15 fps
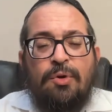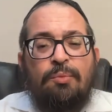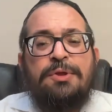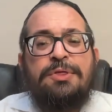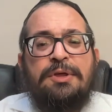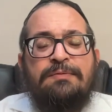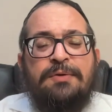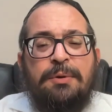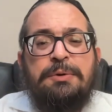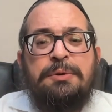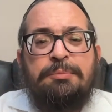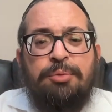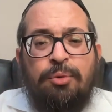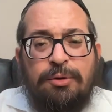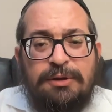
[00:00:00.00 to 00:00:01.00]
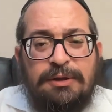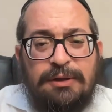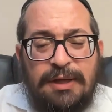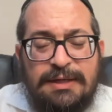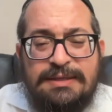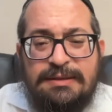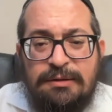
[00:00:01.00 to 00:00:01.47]
with a very important
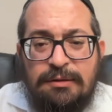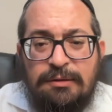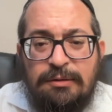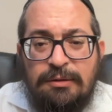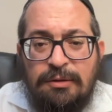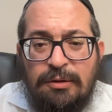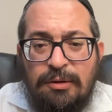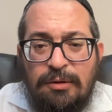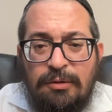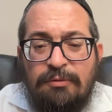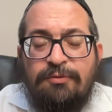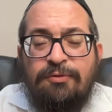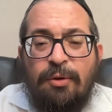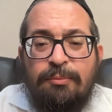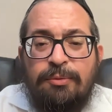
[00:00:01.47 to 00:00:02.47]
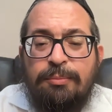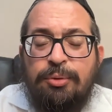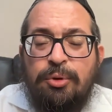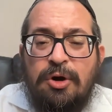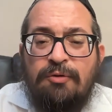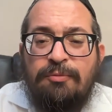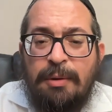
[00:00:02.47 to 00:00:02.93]
lesson from the
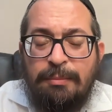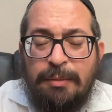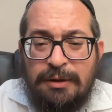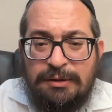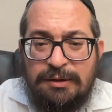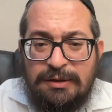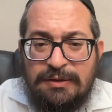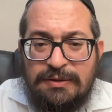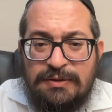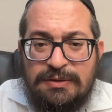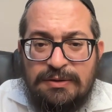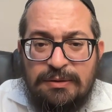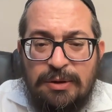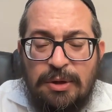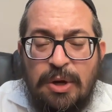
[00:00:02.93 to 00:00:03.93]
book of Maimonides.